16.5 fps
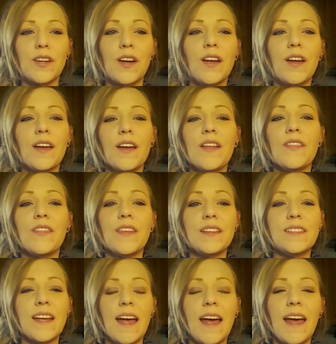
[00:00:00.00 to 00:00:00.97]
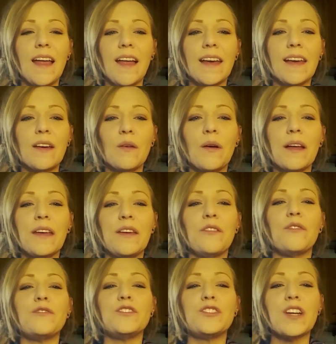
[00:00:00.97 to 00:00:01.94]
the day, like you've
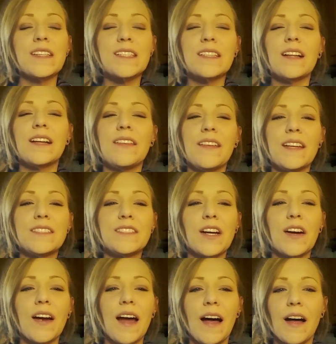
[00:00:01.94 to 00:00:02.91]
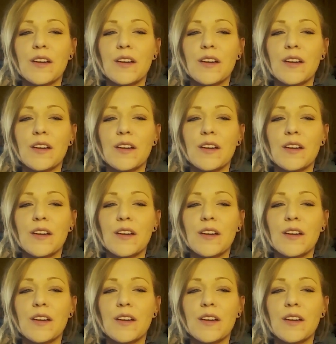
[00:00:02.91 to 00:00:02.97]
just cleaned the entire house,